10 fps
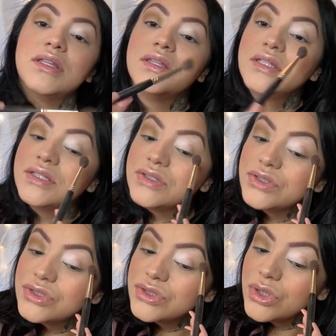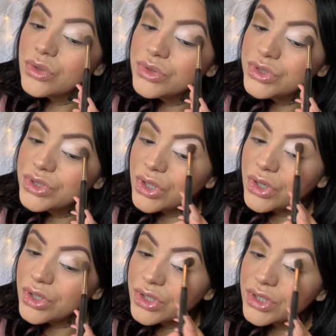These are so
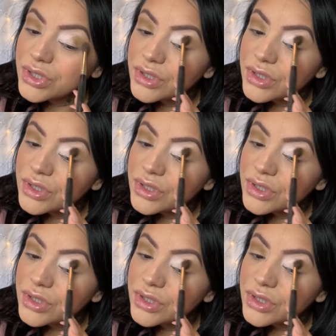dark.